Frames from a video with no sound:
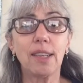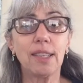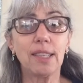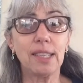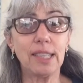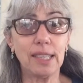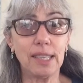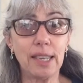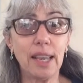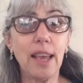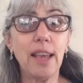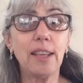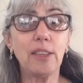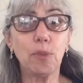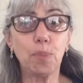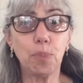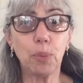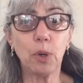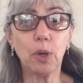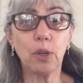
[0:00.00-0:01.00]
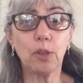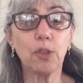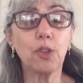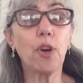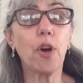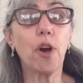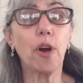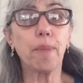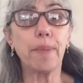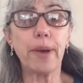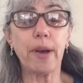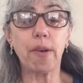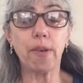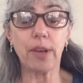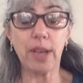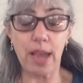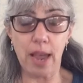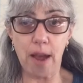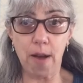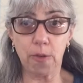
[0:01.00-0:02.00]
Today's books are about
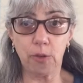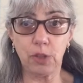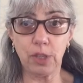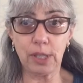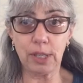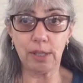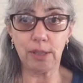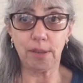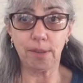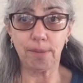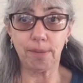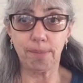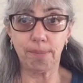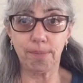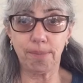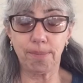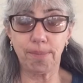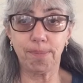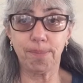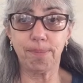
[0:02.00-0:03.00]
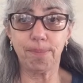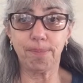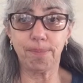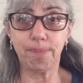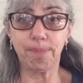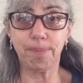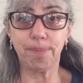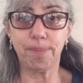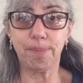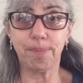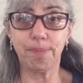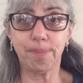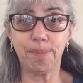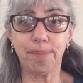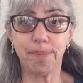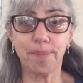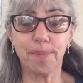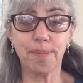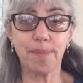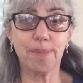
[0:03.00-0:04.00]
counting. Hmm.
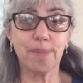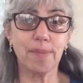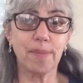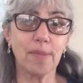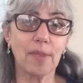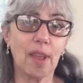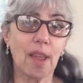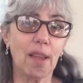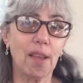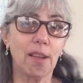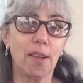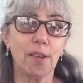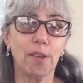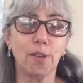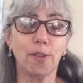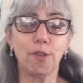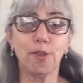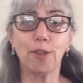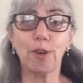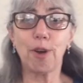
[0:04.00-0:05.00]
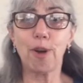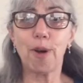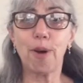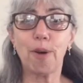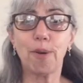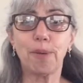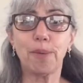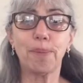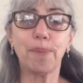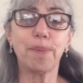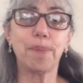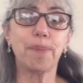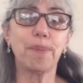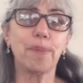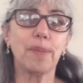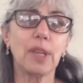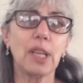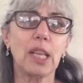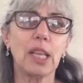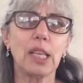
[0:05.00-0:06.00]
So
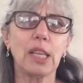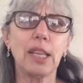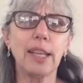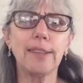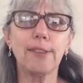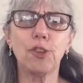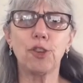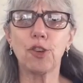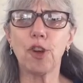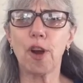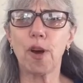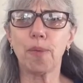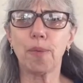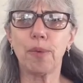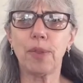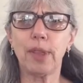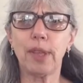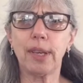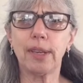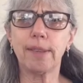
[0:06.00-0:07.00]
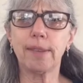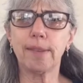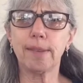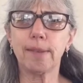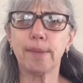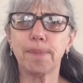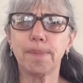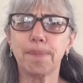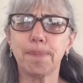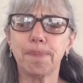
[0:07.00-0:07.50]
let's start with this.